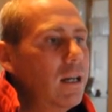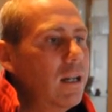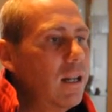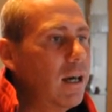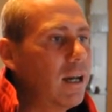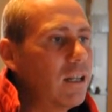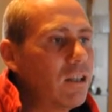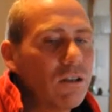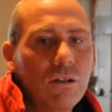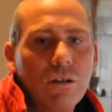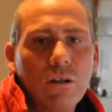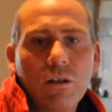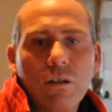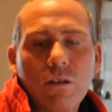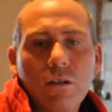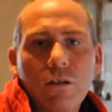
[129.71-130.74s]
like
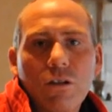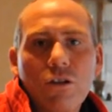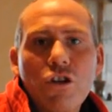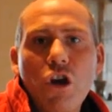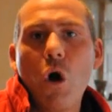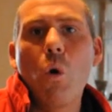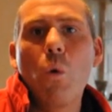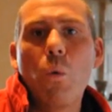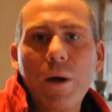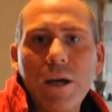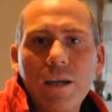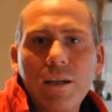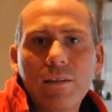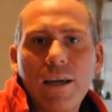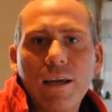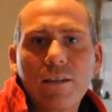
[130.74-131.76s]
uh,
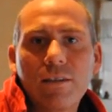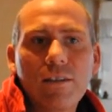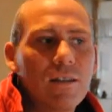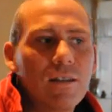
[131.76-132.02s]
knowing that